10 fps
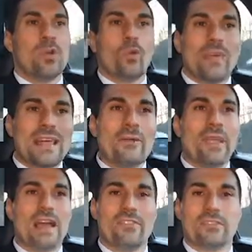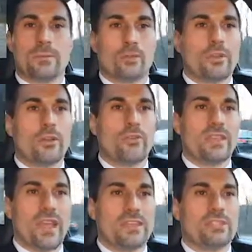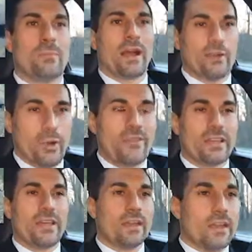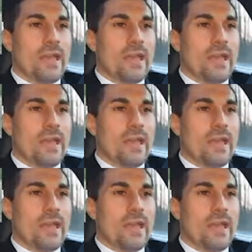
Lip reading: without having to preload the engine revving it.